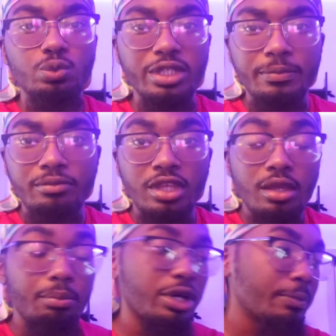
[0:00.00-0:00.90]
and sweet.
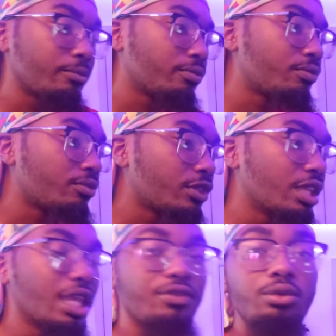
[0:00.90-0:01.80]
But
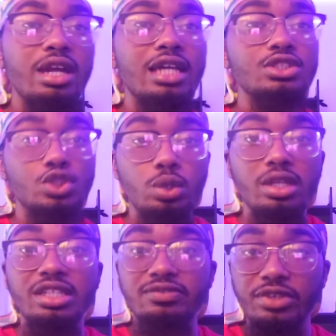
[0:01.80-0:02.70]
if you guys
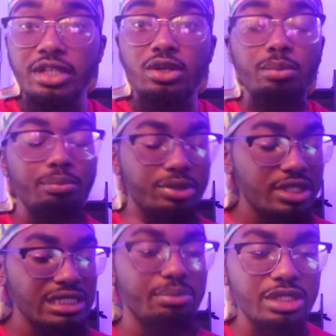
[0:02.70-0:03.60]
enjoyed this video,
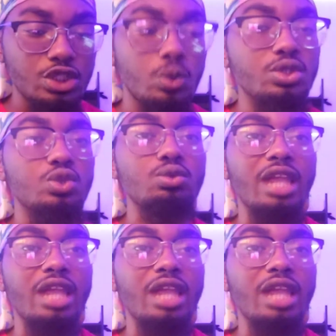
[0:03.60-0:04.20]
please be sure to